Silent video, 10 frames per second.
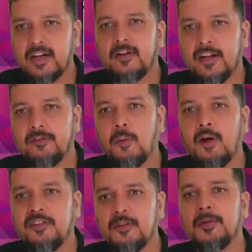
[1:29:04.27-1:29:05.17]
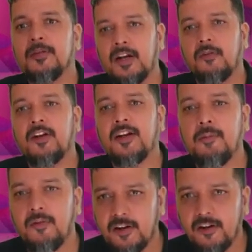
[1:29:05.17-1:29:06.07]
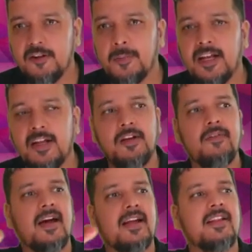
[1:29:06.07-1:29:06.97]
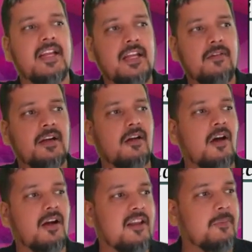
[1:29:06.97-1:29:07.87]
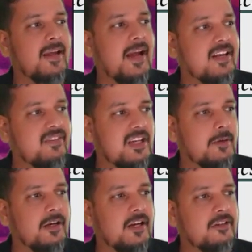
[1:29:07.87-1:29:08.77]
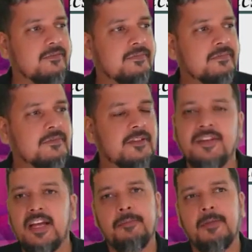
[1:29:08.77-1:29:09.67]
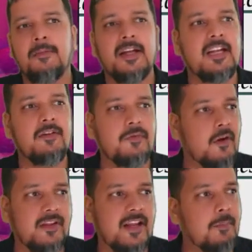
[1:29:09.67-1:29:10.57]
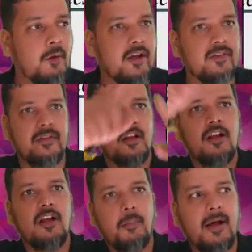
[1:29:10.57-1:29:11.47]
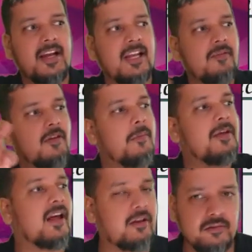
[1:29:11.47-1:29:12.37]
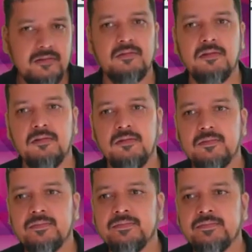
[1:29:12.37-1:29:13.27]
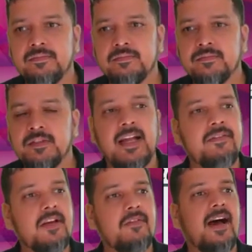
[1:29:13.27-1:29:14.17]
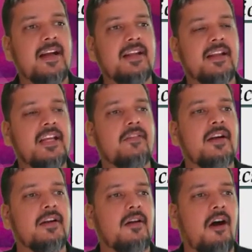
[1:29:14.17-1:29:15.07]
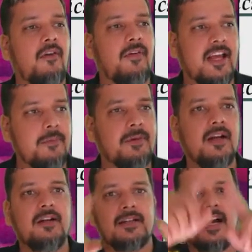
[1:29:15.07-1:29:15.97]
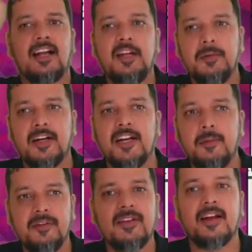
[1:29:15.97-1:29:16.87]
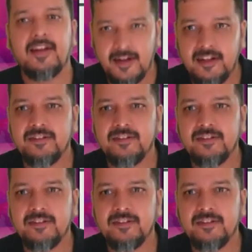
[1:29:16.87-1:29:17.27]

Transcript: sponsorship is one of the type of advertisement. Everywhere in the event organized by ITC Limited, say it might be an event for their employees, my name will be there. Everywhere in the event of IPL, Tata Limited name is there. Correct?